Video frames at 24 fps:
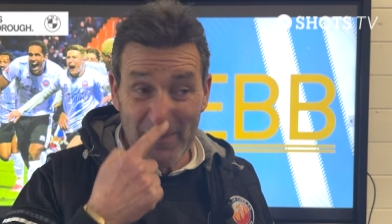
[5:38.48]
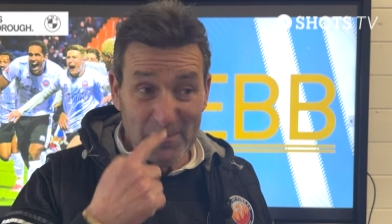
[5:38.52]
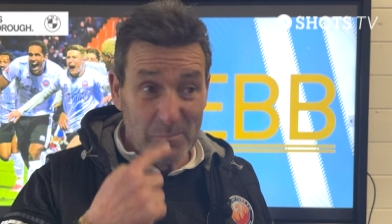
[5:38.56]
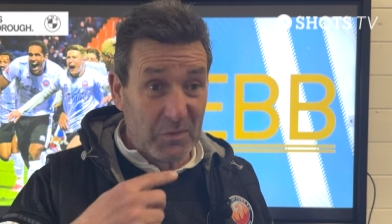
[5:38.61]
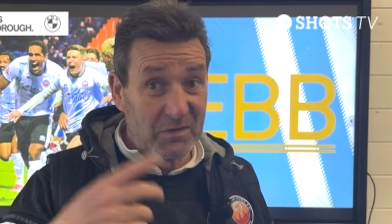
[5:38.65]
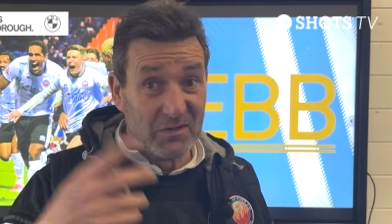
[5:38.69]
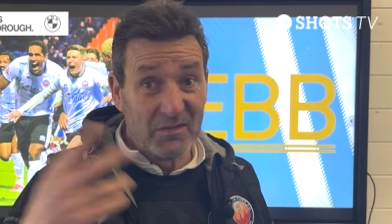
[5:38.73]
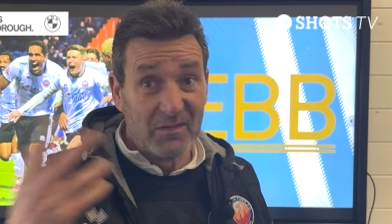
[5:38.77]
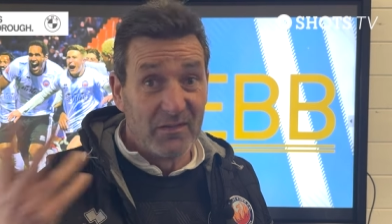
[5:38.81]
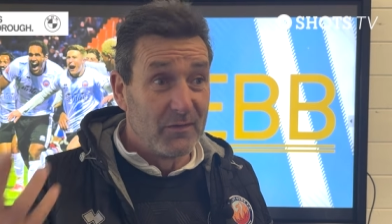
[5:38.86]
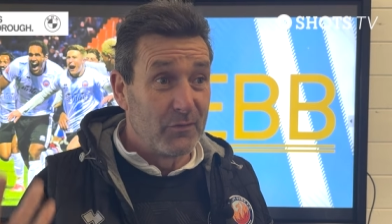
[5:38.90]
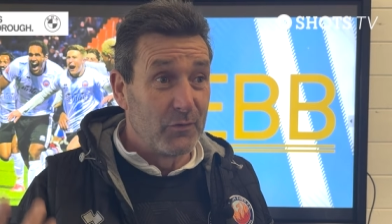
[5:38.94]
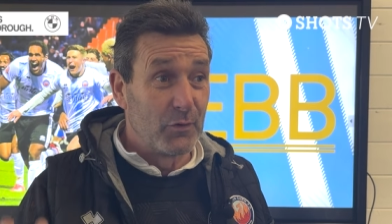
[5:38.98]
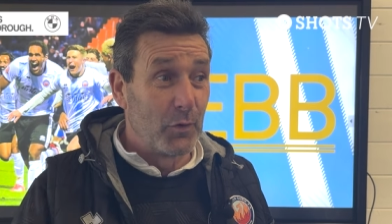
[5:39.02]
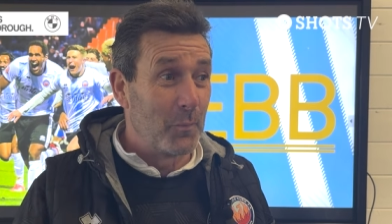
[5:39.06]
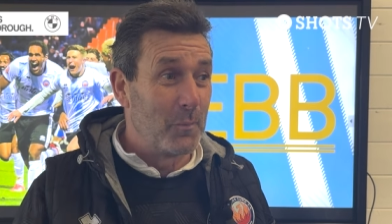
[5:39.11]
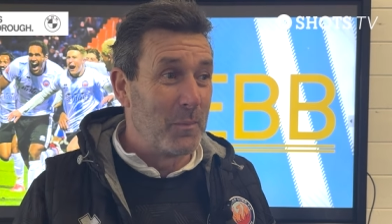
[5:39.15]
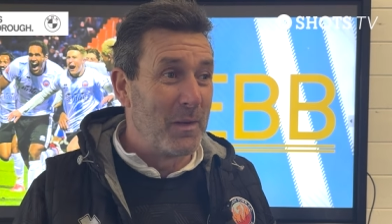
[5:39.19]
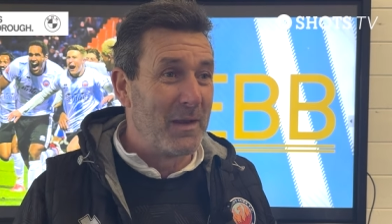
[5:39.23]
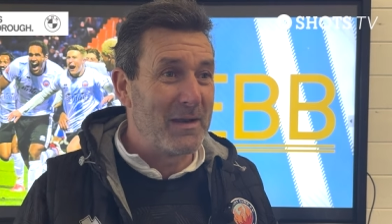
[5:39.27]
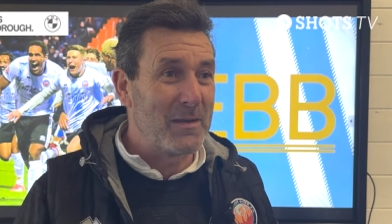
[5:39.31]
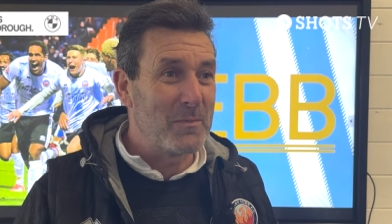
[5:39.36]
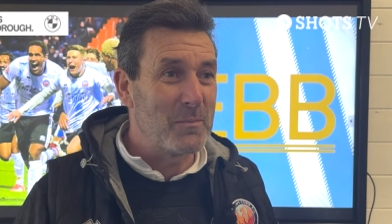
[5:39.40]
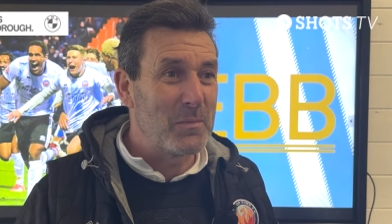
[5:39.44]
but
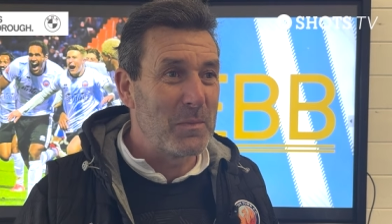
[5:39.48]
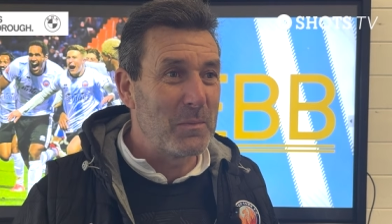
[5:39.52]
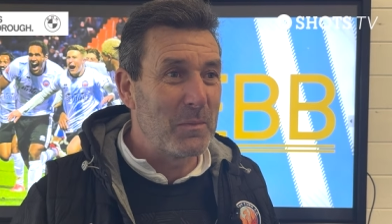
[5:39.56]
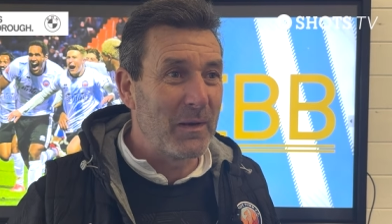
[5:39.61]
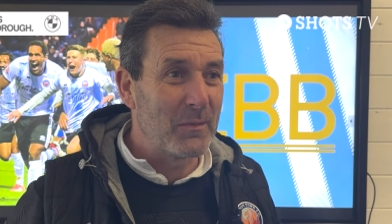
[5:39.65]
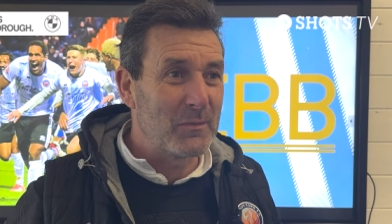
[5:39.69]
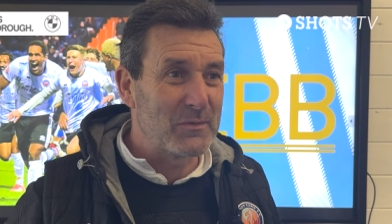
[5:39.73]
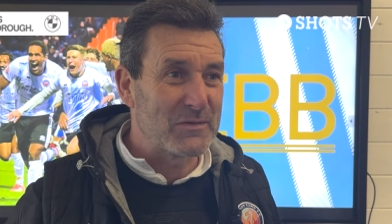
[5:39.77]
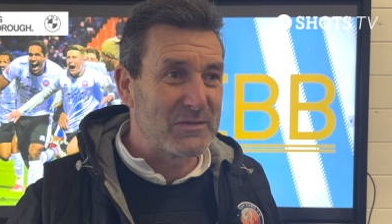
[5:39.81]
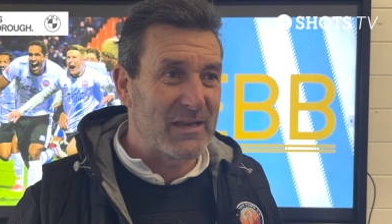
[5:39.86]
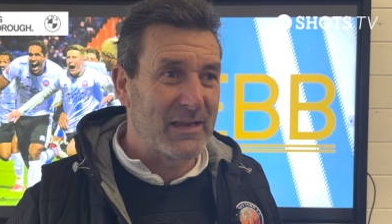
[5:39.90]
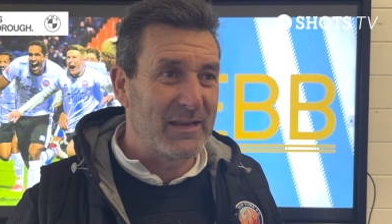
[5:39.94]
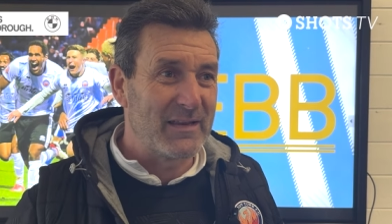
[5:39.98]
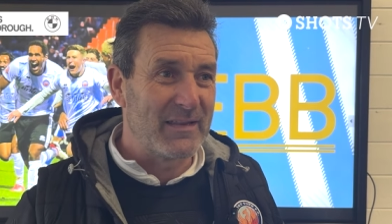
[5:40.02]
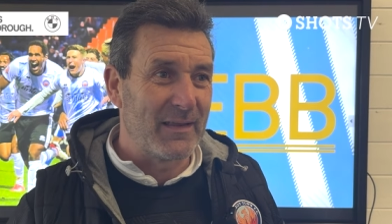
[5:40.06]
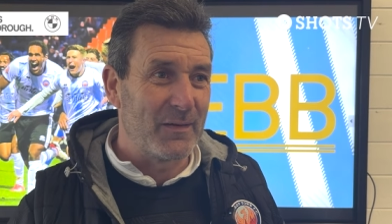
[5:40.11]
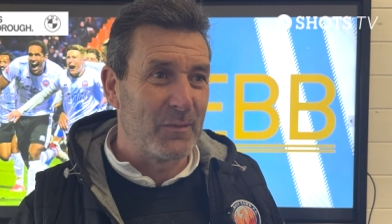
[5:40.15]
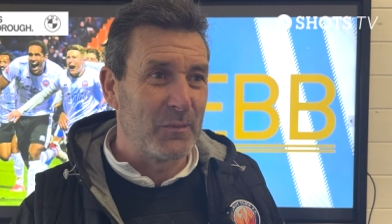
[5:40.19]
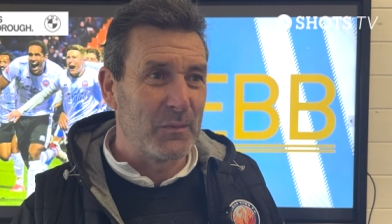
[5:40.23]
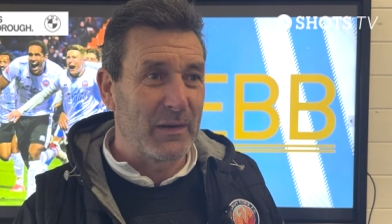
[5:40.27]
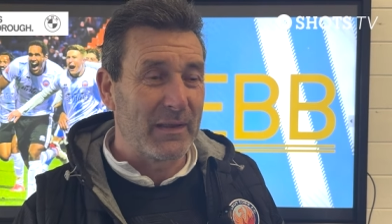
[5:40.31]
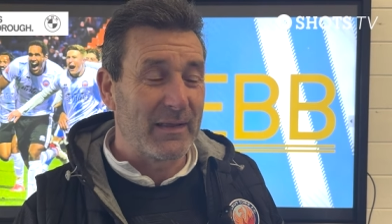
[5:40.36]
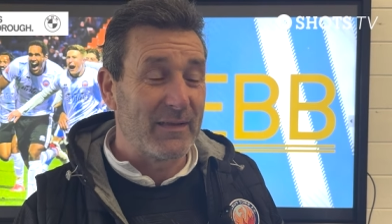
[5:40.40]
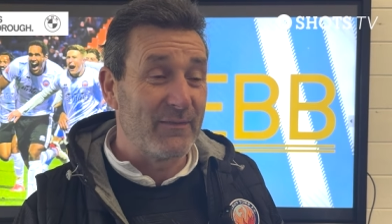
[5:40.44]
not many people outside
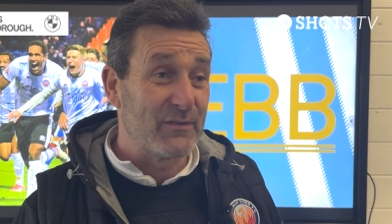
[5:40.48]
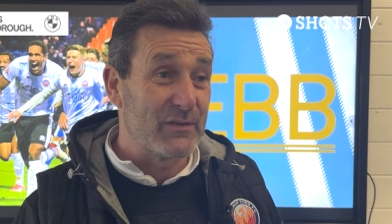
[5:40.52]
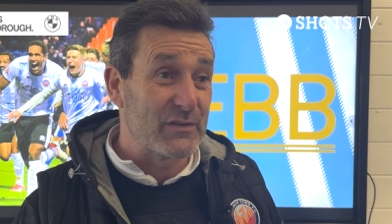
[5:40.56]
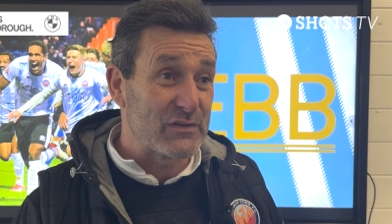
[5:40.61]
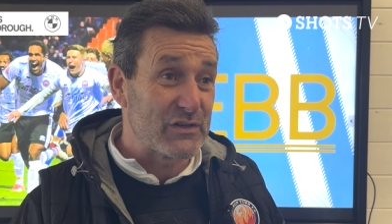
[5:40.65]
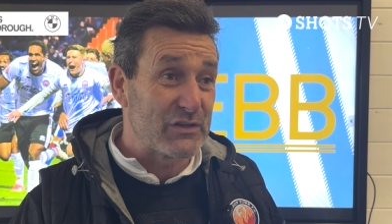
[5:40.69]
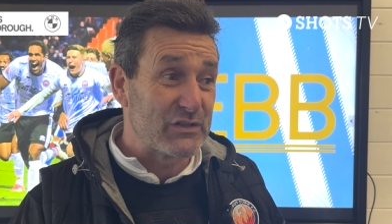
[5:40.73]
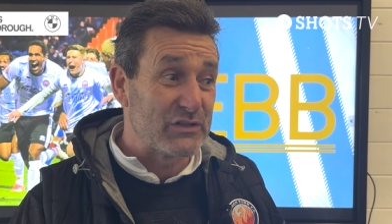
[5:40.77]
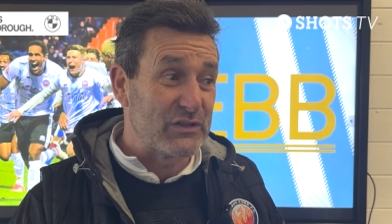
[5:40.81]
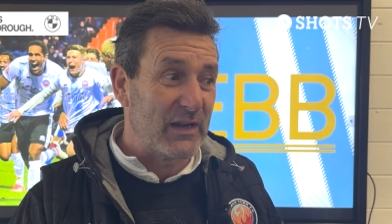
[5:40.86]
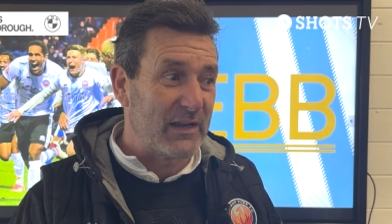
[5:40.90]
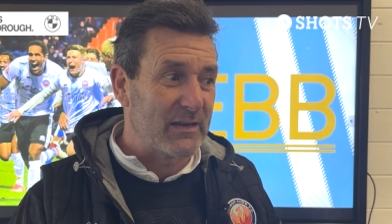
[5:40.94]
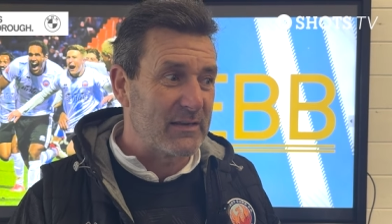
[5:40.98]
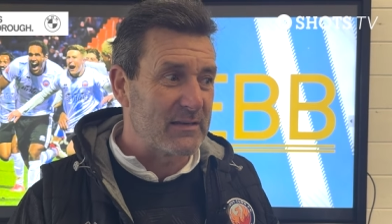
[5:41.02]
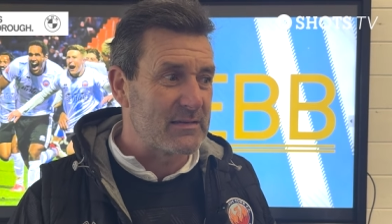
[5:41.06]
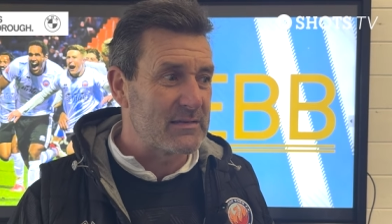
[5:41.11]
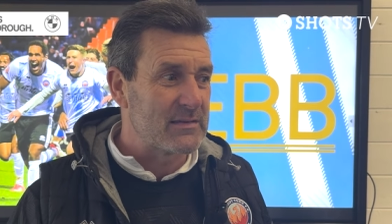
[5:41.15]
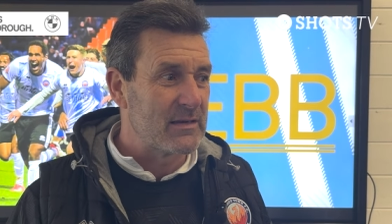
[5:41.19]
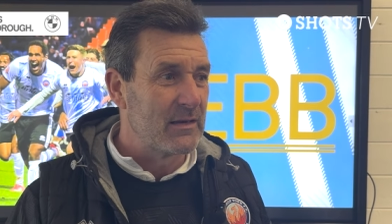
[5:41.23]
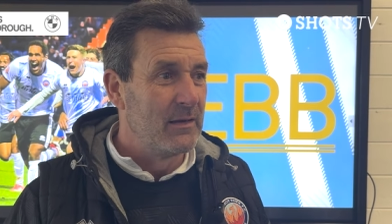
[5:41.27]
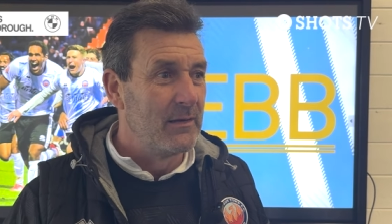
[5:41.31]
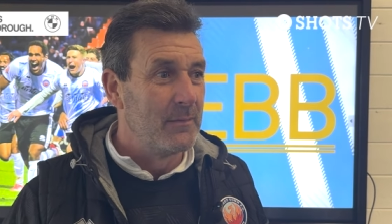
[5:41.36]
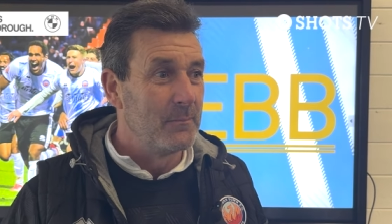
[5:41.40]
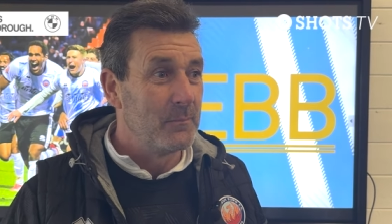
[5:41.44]
there would have given us a chance.